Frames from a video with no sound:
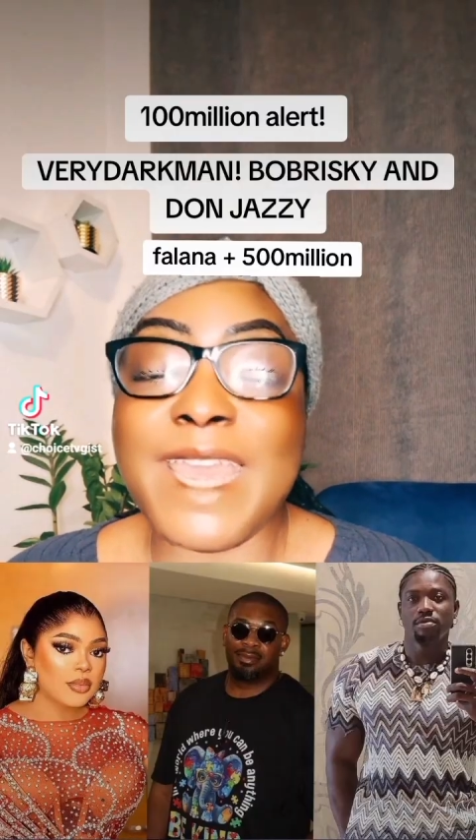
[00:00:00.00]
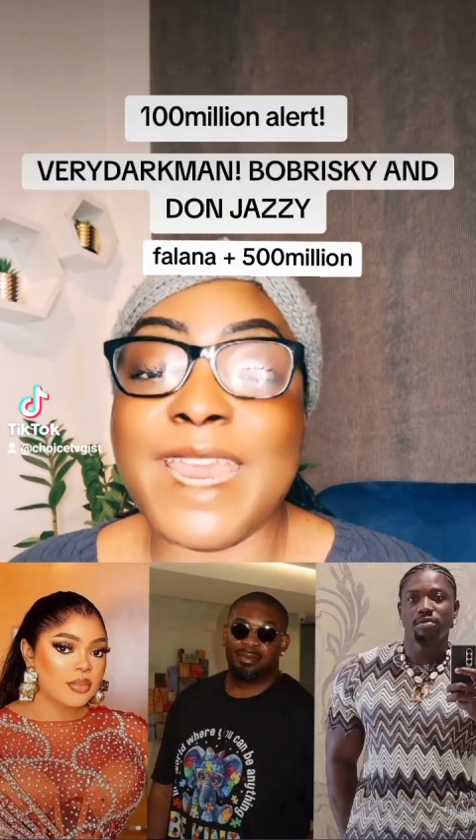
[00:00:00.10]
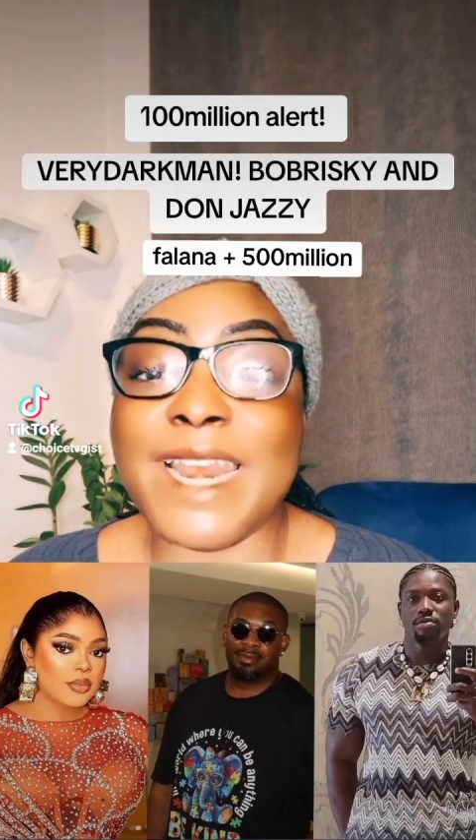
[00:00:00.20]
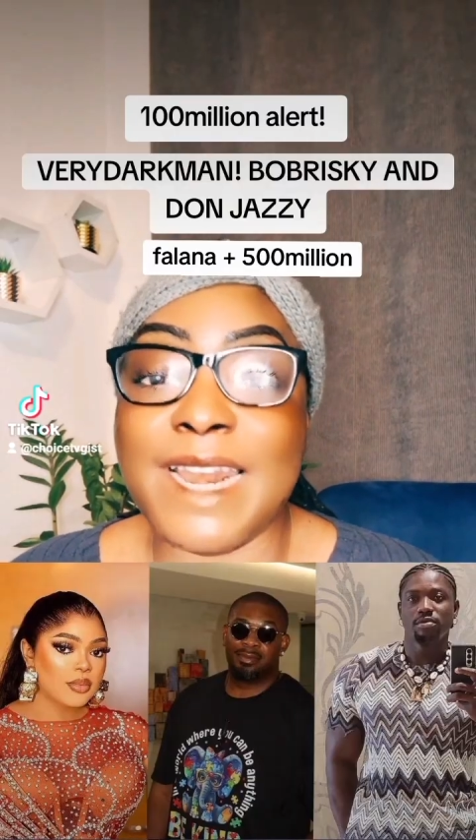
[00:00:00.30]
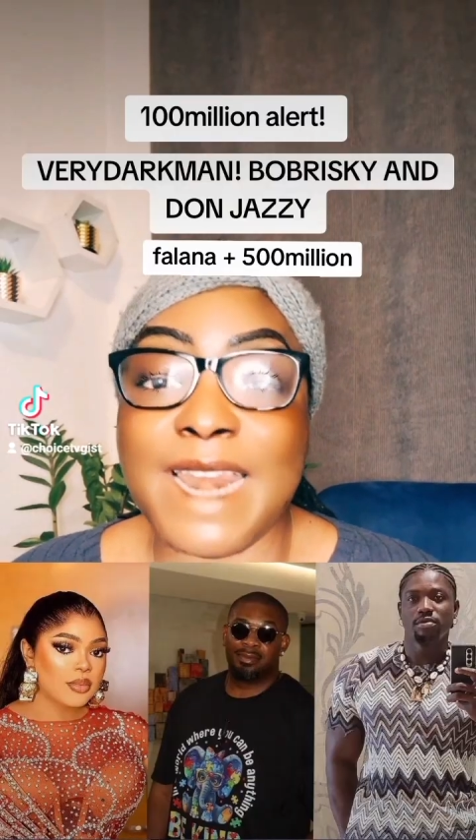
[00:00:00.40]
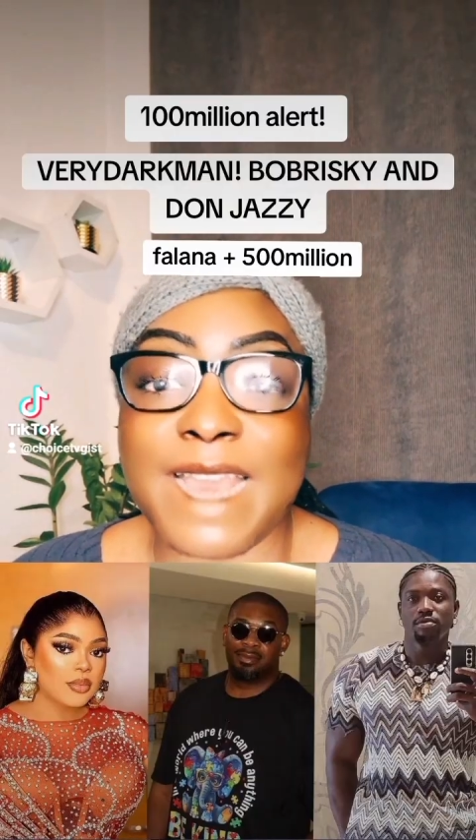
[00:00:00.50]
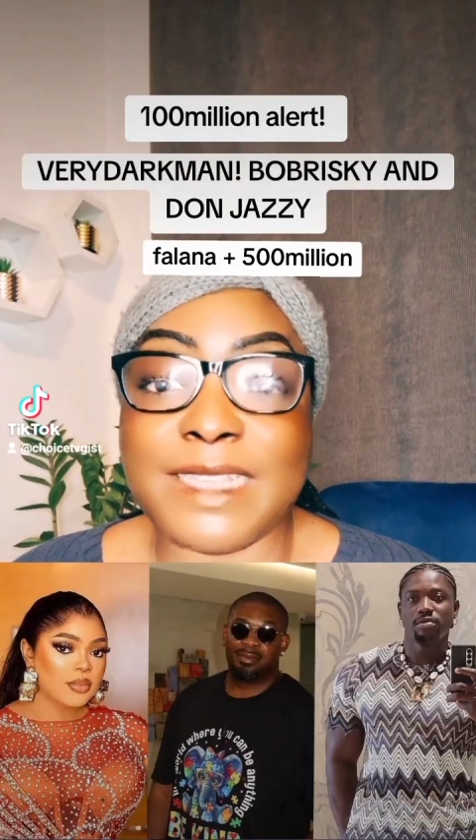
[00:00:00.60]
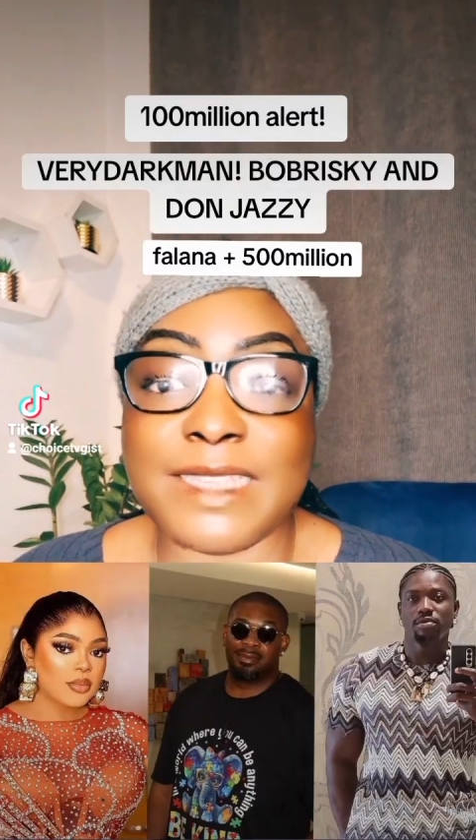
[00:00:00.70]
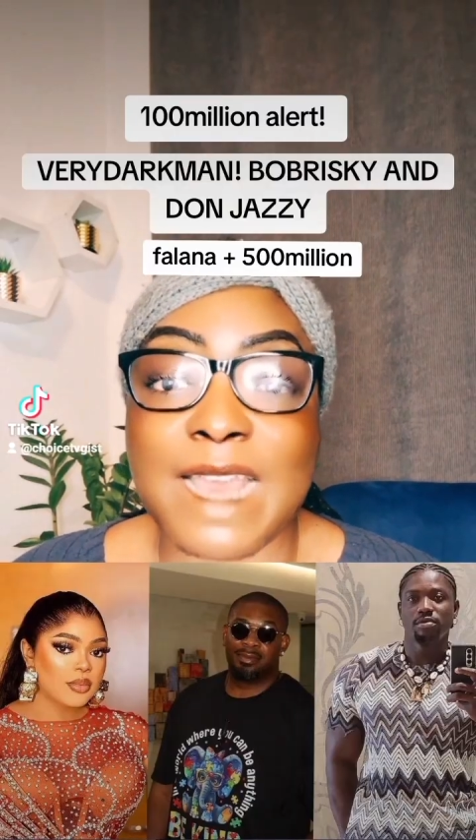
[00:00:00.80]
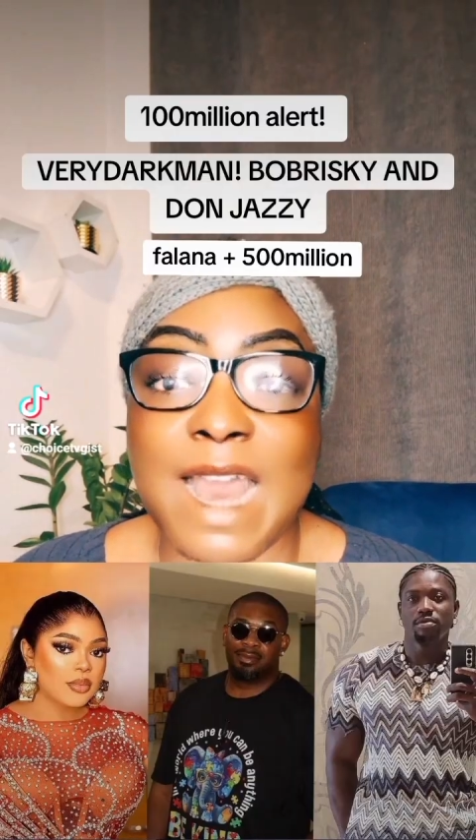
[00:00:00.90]

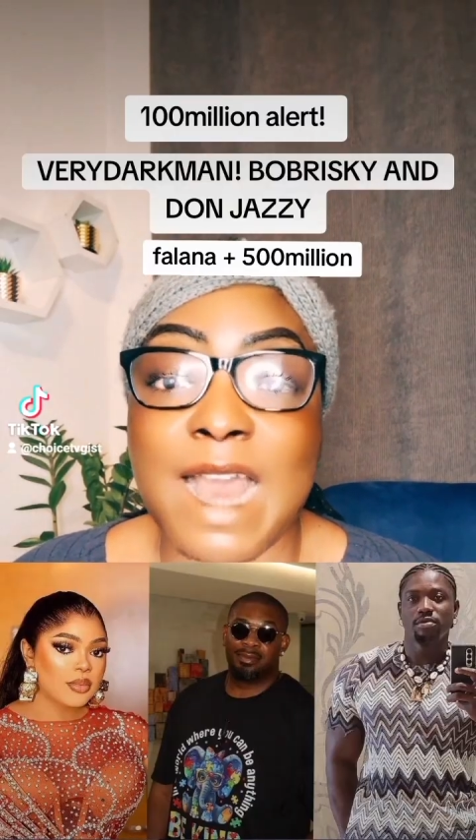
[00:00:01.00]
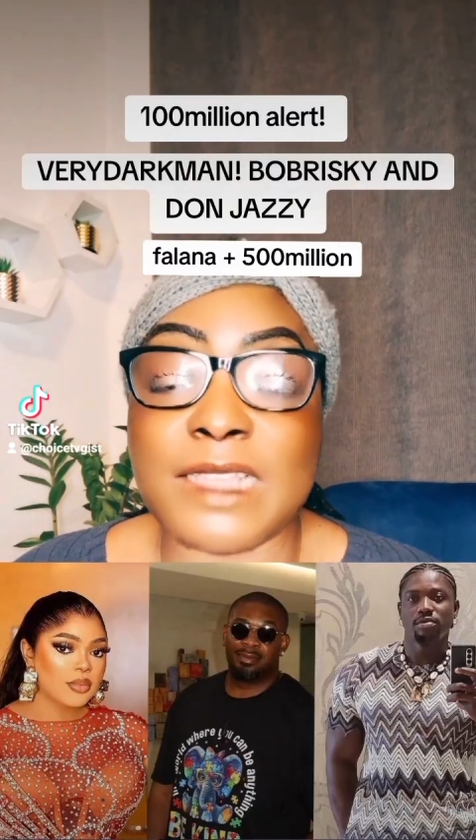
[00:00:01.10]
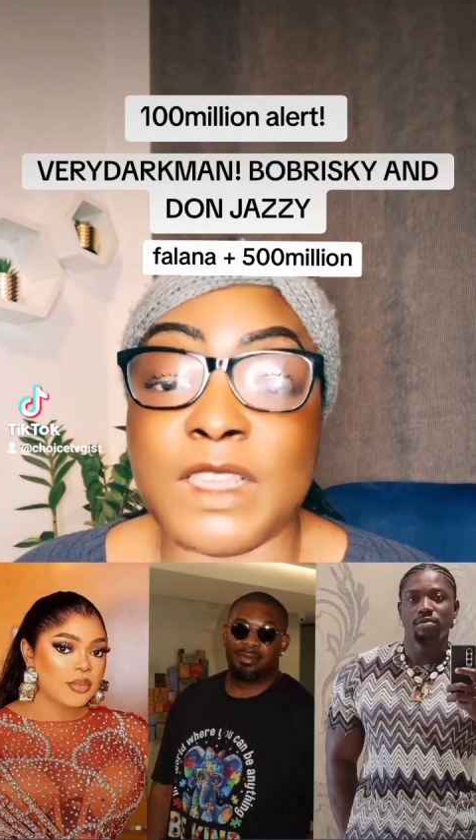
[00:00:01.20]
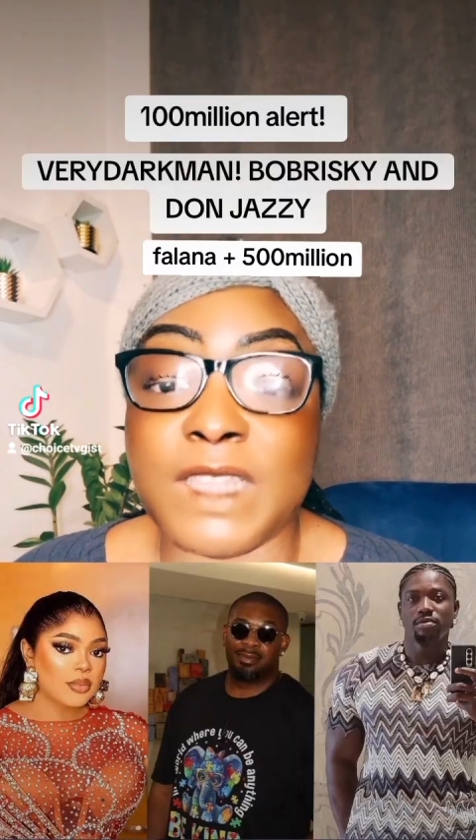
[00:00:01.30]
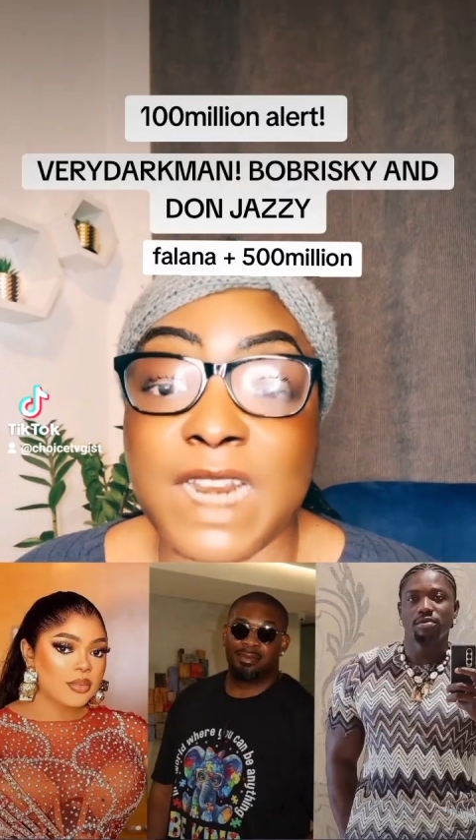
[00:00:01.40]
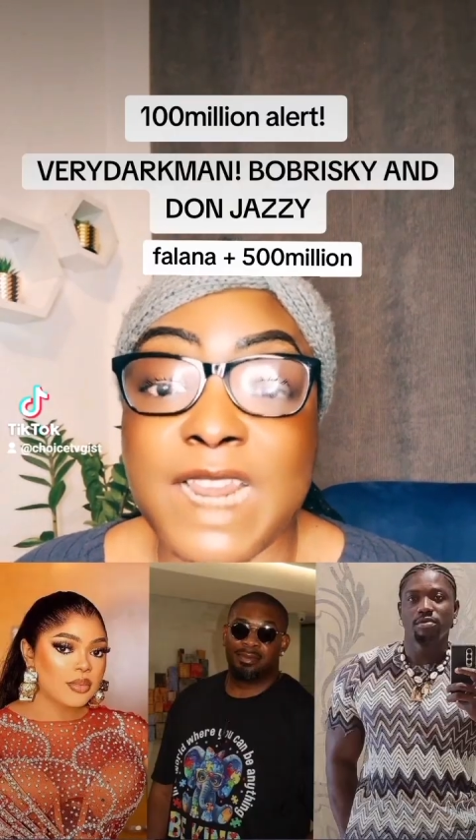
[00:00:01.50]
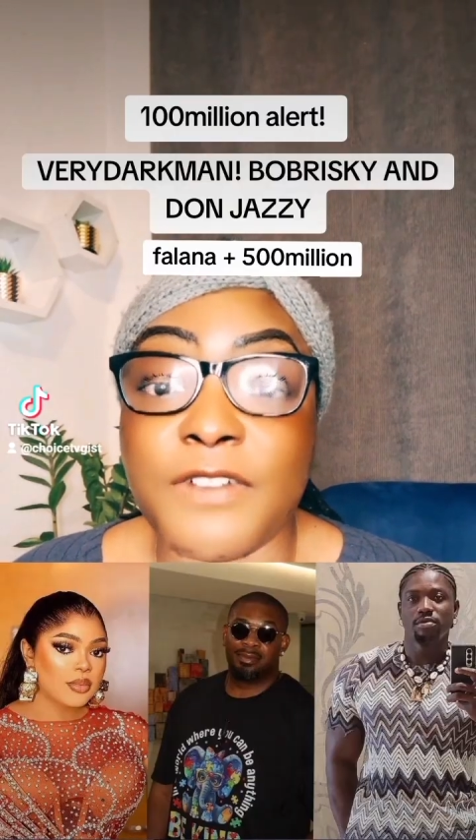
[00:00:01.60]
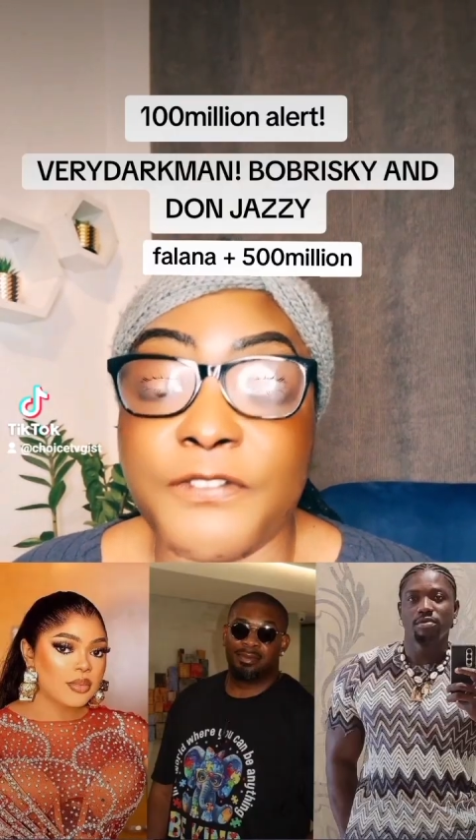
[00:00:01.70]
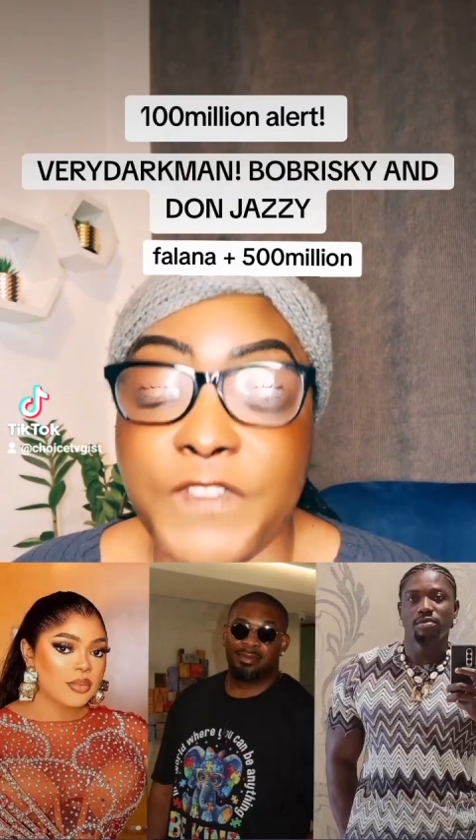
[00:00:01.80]
delete the